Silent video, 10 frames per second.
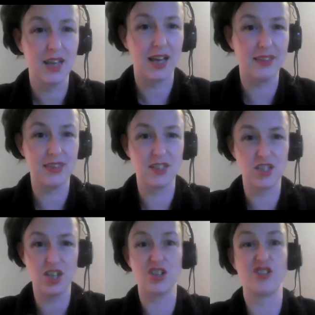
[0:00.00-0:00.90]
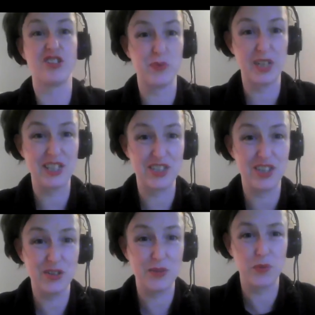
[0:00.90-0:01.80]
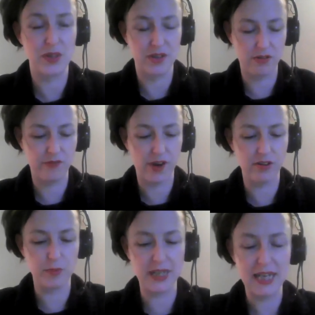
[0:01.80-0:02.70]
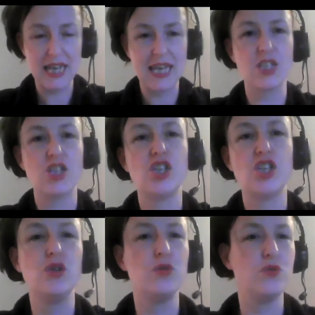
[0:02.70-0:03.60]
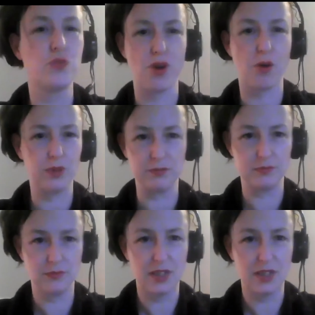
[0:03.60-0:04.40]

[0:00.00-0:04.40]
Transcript: and the nurturing that we need to do with our environment, it's a huge problem.